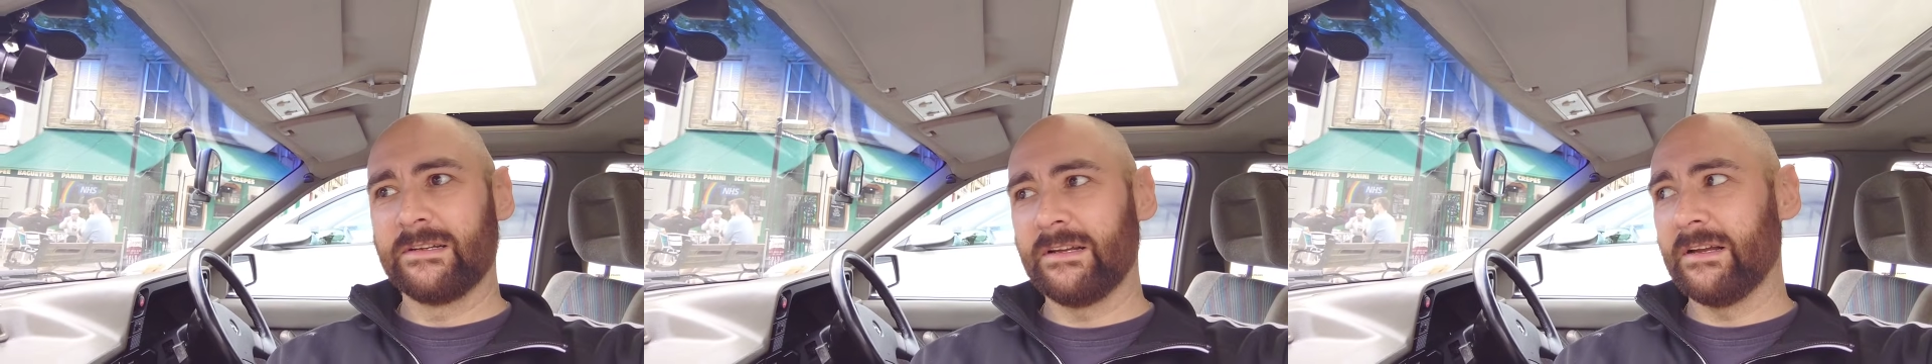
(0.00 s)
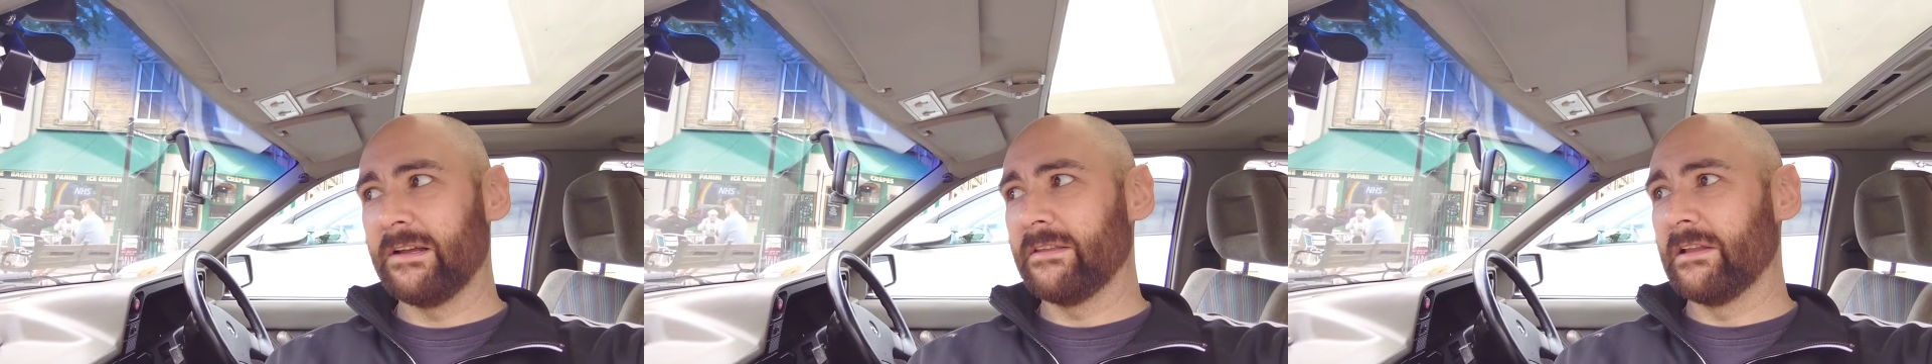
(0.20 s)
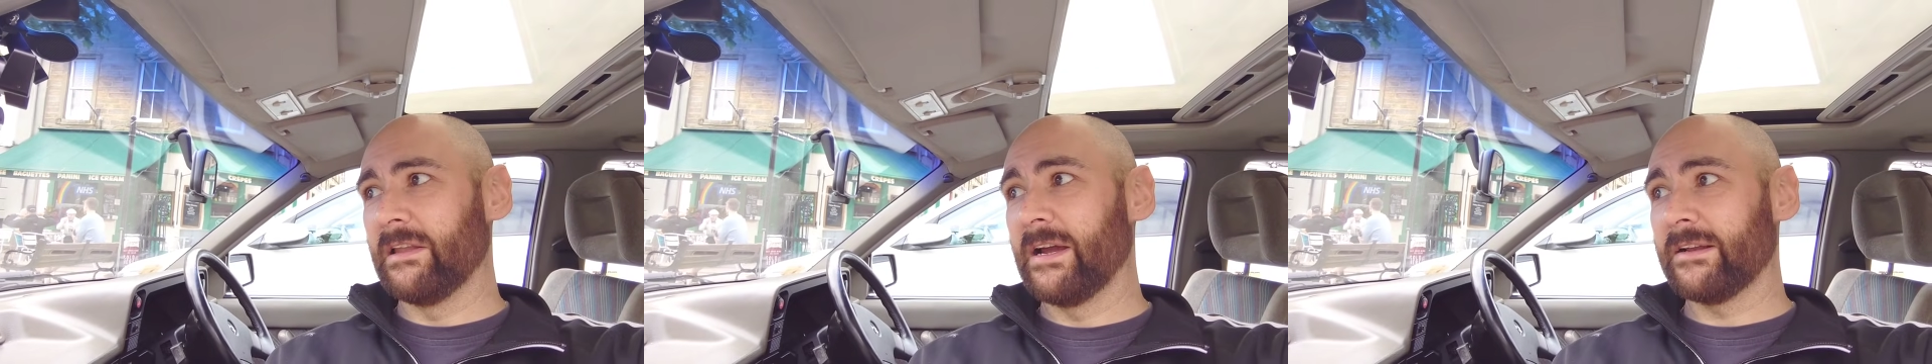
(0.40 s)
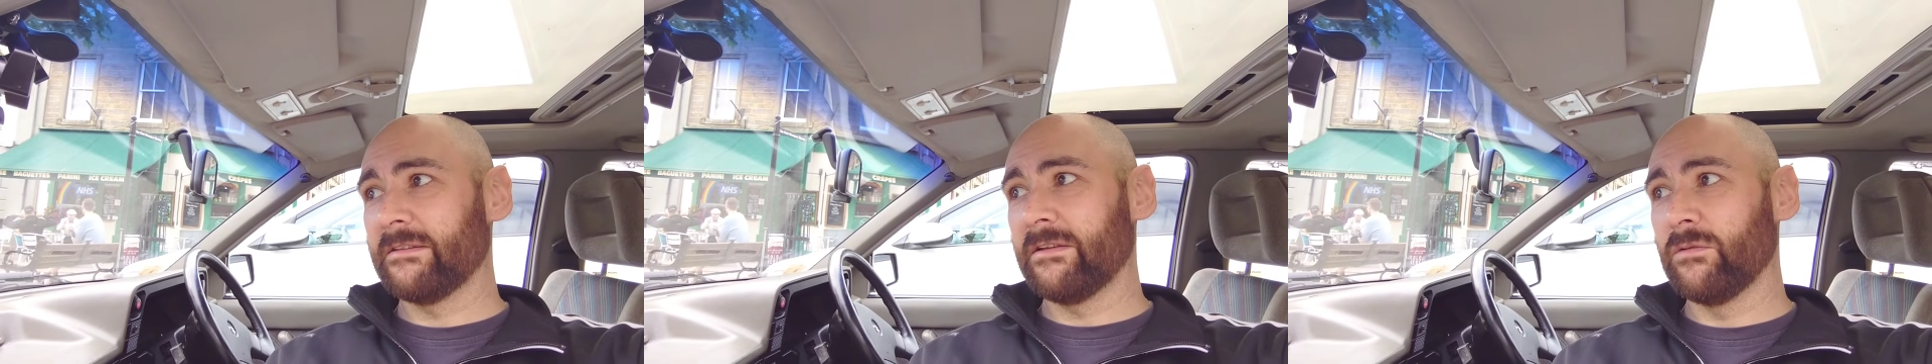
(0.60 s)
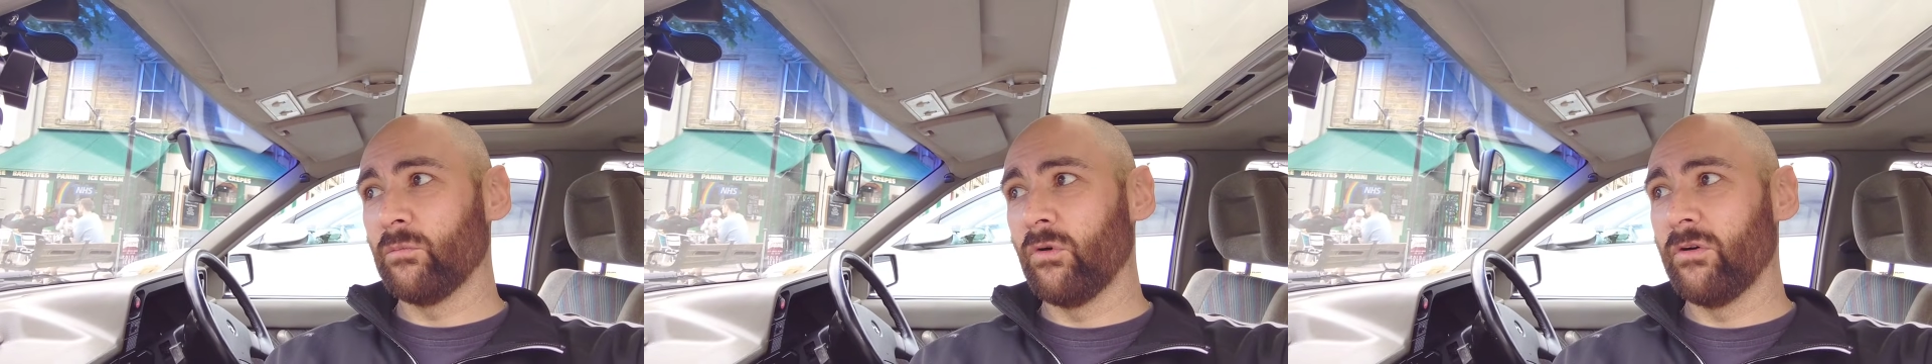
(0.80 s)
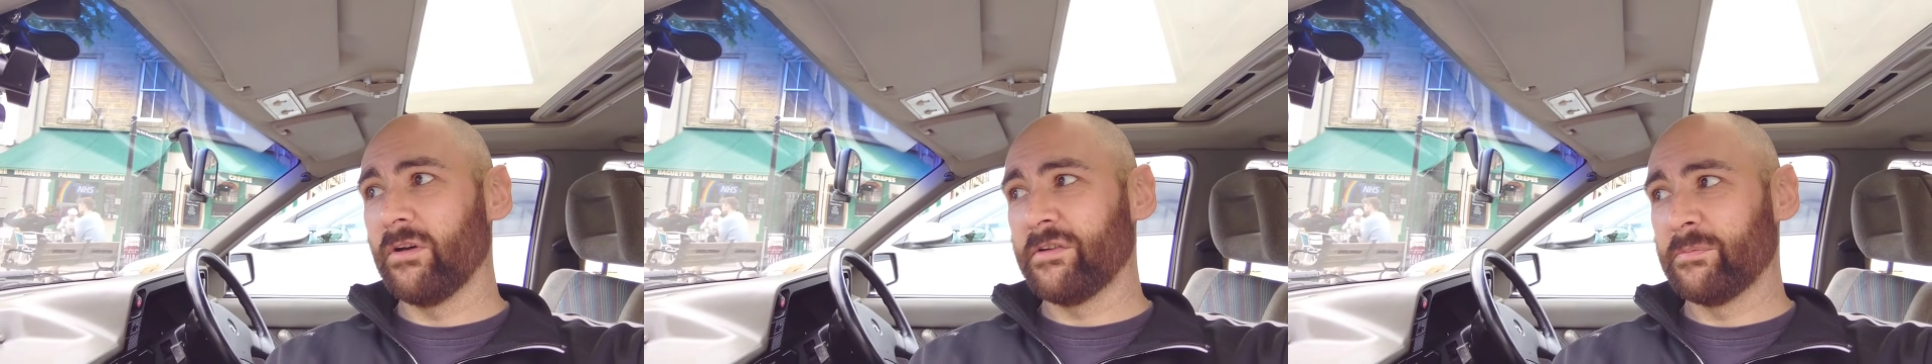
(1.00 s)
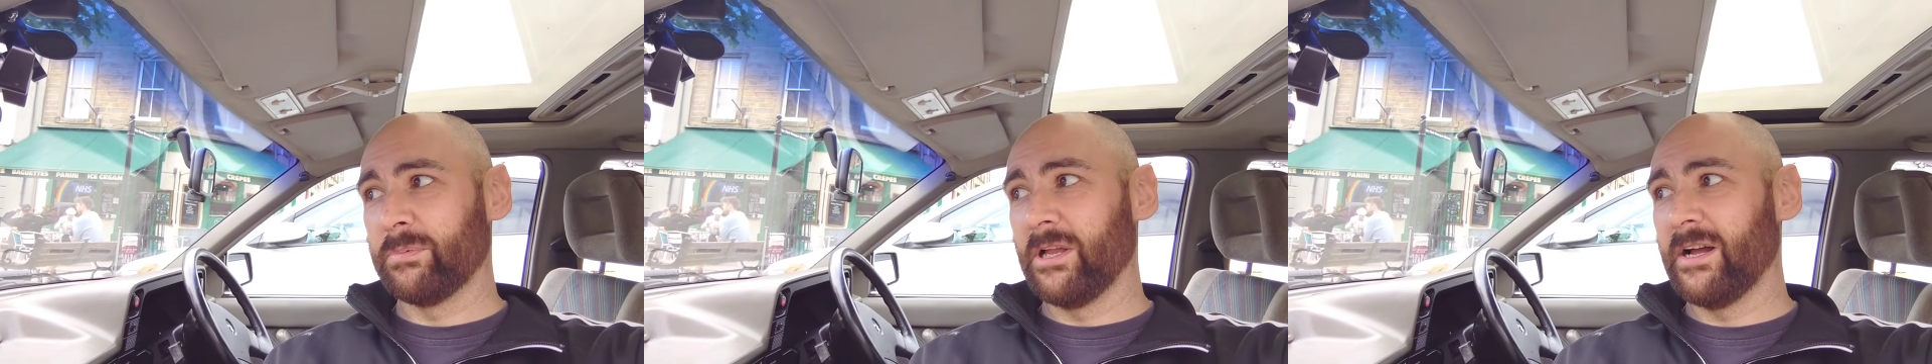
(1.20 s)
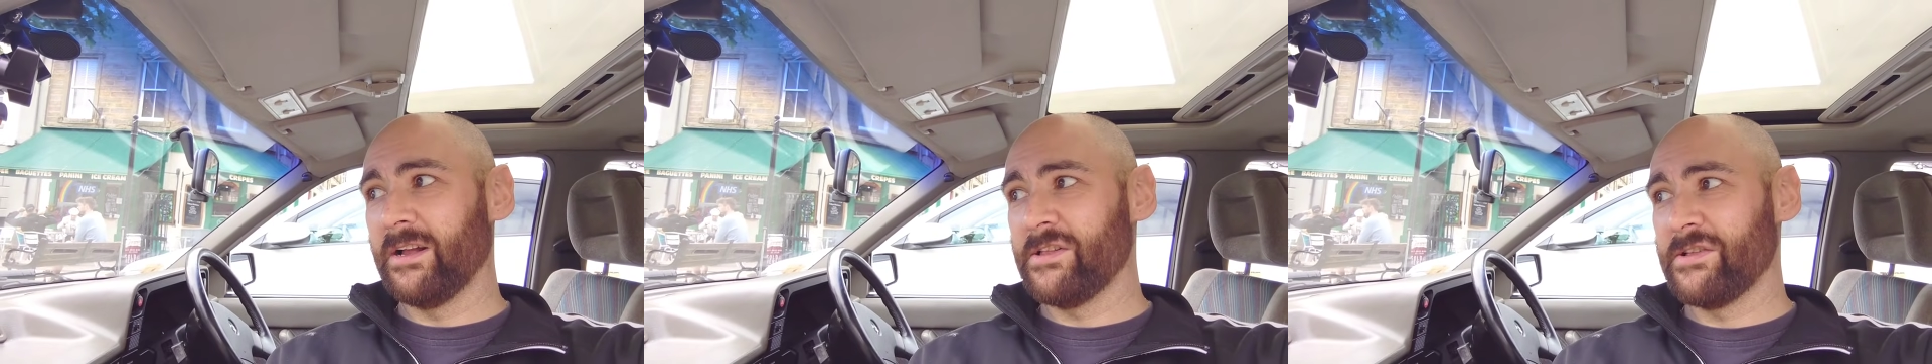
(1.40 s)
uh, the Langton Water
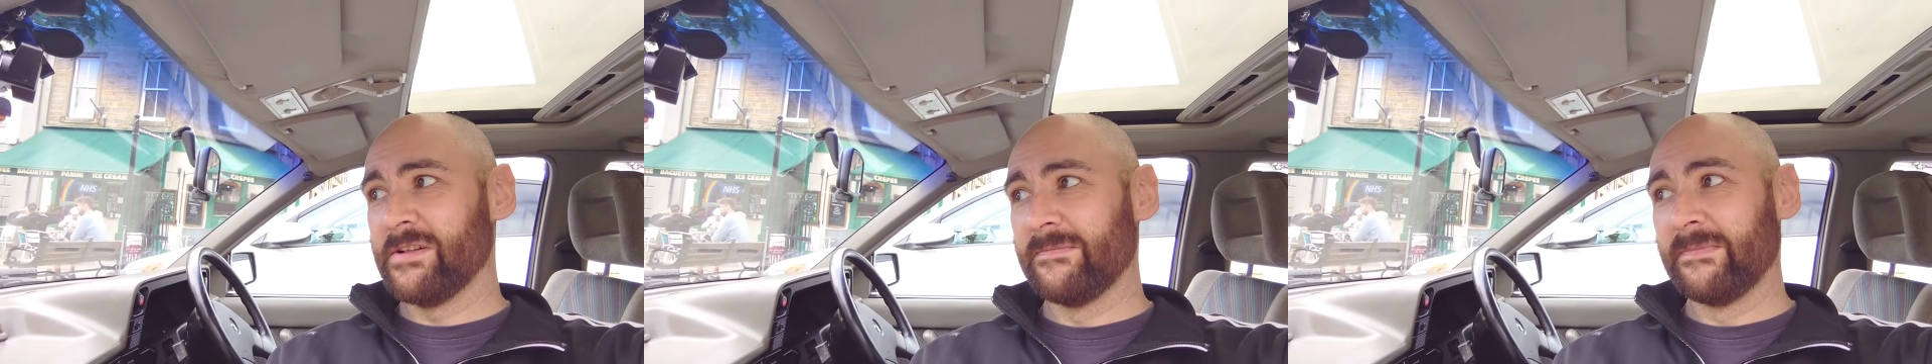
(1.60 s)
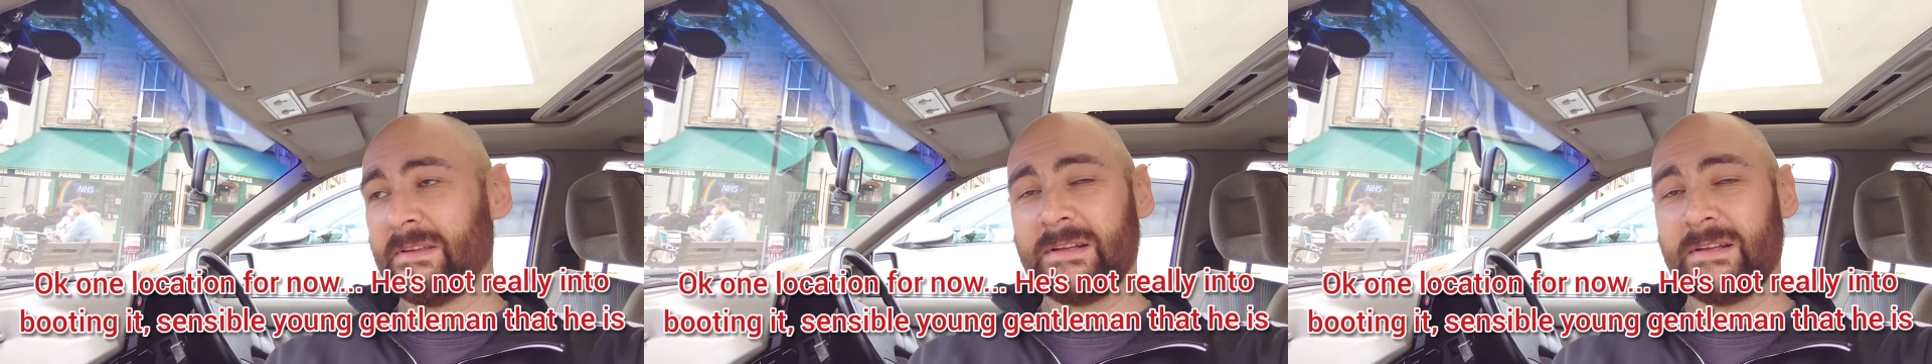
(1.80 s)
Splash,